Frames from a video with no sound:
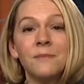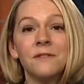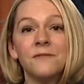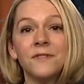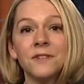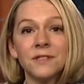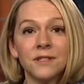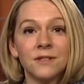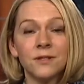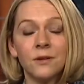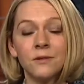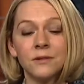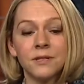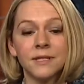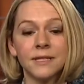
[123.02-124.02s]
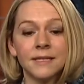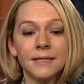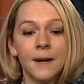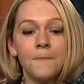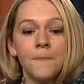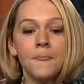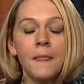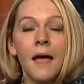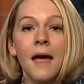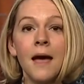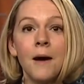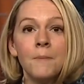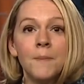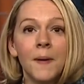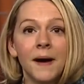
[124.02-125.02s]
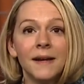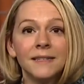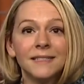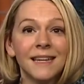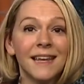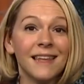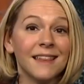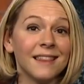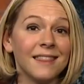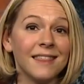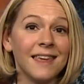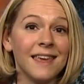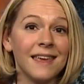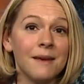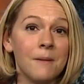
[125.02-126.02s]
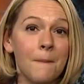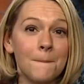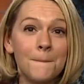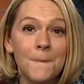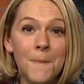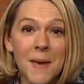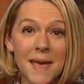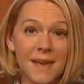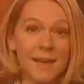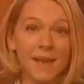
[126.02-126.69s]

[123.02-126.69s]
and fills the solar system. But the big